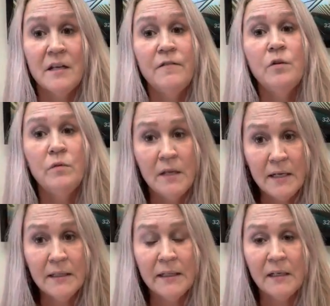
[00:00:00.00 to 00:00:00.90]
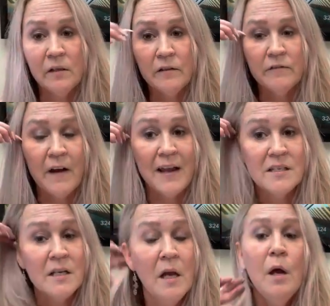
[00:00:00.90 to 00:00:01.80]
and if you need legal
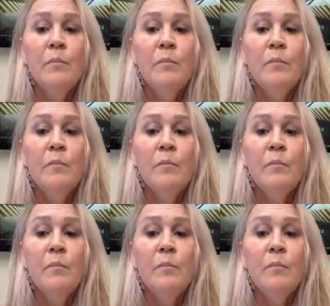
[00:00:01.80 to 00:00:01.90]
advice,